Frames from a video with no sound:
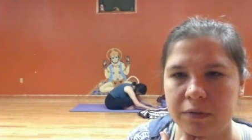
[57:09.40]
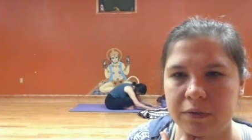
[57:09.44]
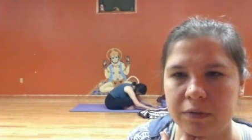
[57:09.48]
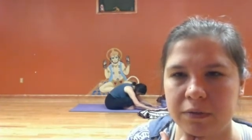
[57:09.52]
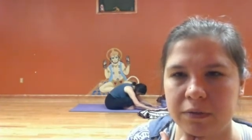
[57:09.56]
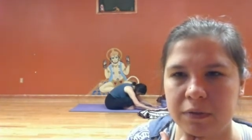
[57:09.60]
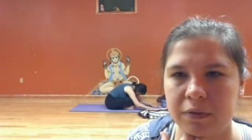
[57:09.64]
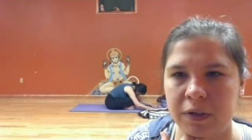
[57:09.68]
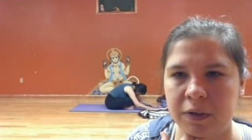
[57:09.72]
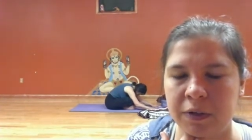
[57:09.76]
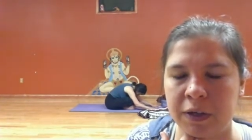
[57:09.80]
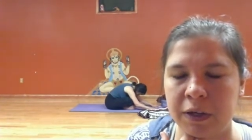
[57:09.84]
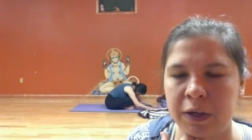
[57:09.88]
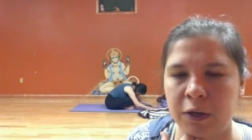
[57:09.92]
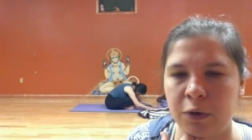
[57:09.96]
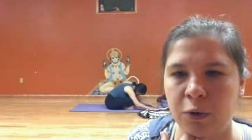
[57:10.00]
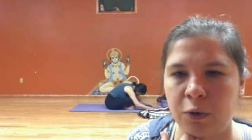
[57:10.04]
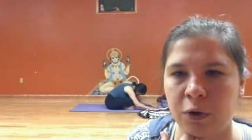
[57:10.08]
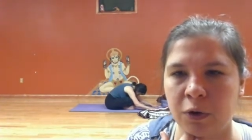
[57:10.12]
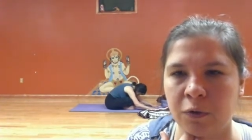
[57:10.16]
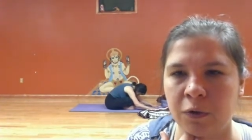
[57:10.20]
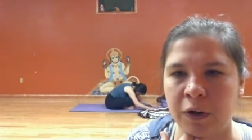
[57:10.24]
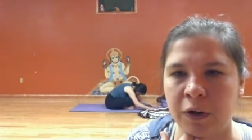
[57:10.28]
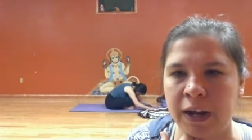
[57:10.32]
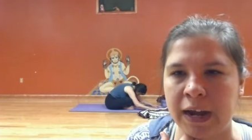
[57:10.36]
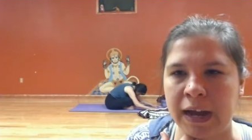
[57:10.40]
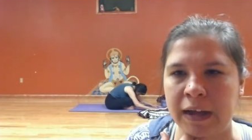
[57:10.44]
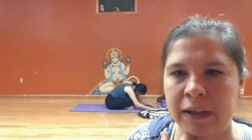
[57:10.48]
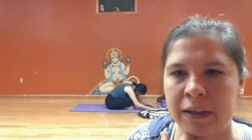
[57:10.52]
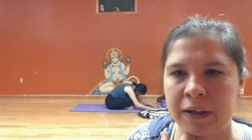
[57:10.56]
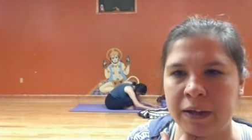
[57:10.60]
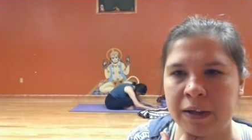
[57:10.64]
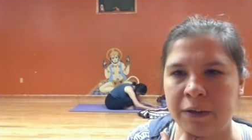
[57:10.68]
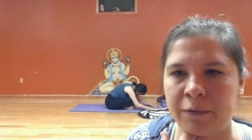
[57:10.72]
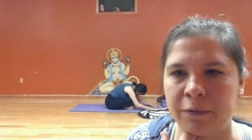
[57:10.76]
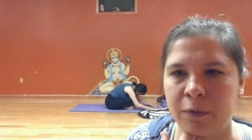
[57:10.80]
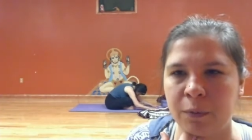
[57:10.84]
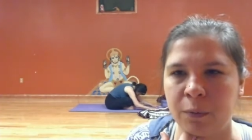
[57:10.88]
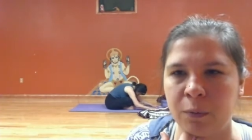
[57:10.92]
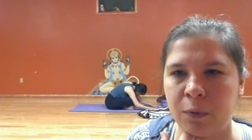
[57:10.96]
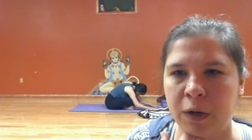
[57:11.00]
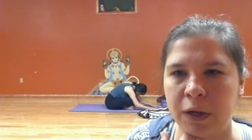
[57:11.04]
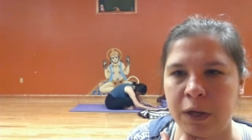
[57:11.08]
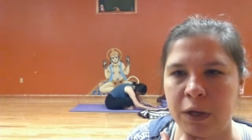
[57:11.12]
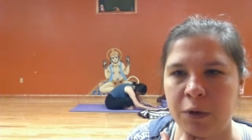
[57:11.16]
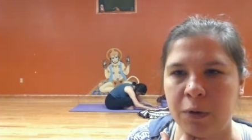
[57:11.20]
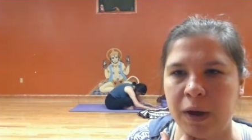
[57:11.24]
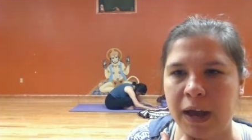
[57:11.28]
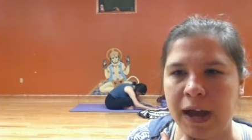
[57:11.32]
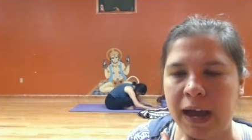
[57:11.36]
And that your reality from what
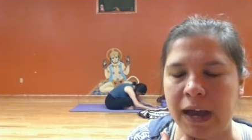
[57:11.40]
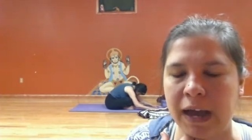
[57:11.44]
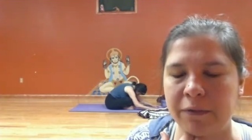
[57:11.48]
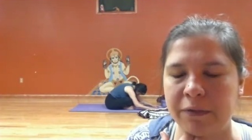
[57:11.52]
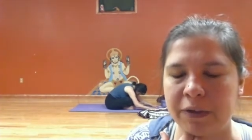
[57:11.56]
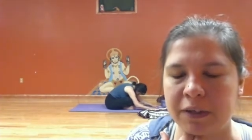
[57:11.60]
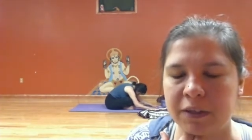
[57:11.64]
you have